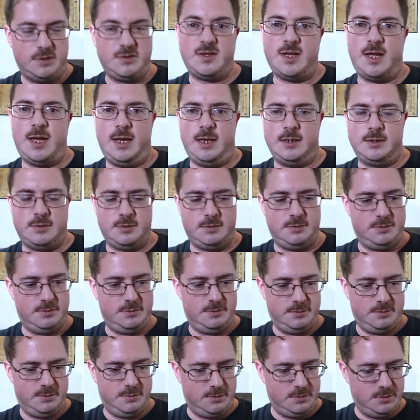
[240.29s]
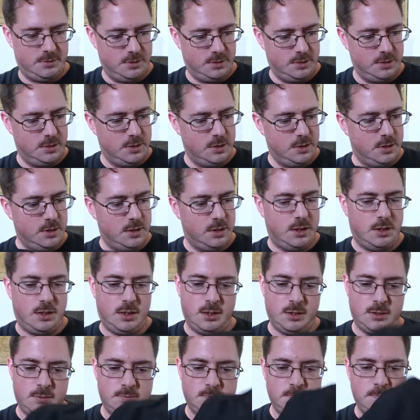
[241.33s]
you know, it's a hat.
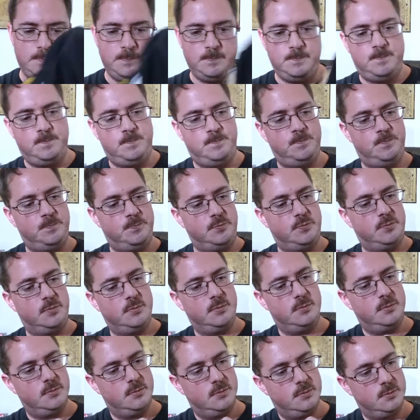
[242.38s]
Um,